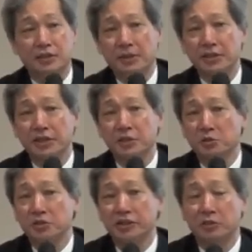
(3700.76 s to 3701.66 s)
Japan's
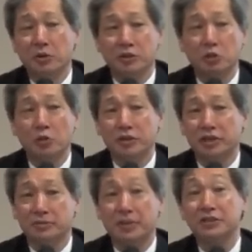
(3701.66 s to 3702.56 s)
electricity was
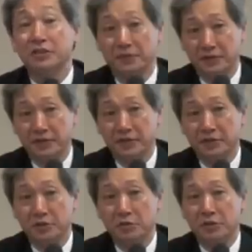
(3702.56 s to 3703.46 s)
always expensive.
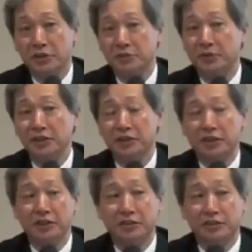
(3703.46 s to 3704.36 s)
So this
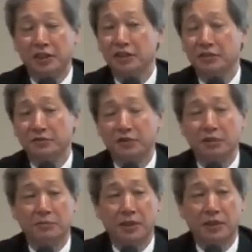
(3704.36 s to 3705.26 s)
really didn't start
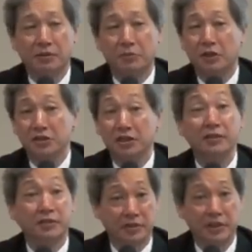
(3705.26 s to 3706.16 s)
from March
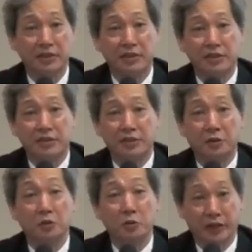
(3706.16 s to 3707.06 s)
11,
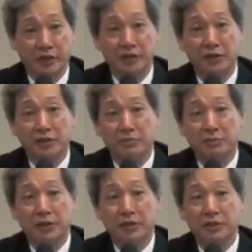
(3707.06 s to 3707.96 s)
the earthquake.
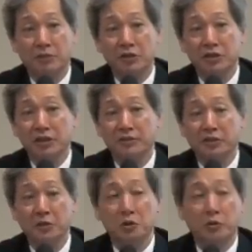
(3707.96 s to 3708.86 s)
But the March
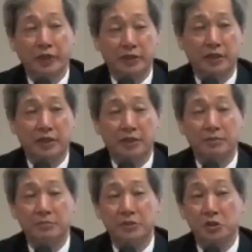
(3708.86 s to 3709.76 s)
11 earthquake
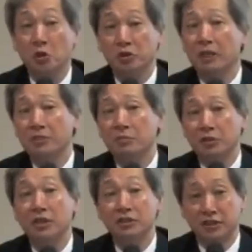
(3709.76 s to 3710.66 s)
um, shot up
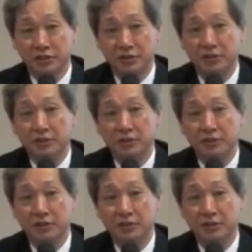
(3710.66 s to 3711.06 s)
the prices